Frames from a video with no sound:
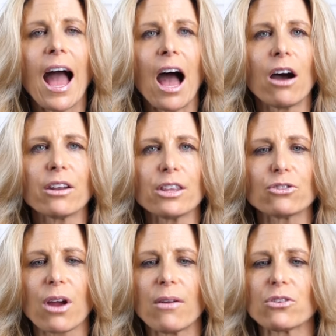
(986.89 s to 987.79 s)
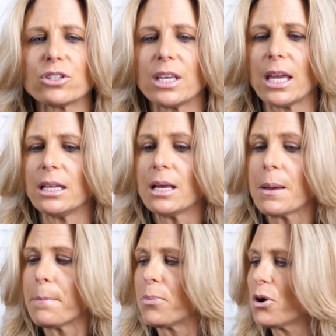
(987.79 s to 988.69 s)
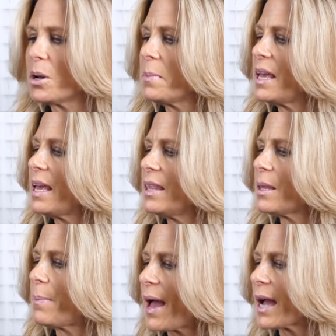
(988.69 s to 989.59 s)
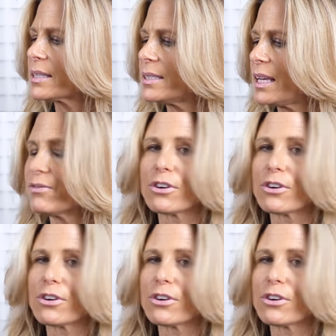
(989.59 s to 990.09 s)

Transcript: out of the driver's seat, put him in the back seat.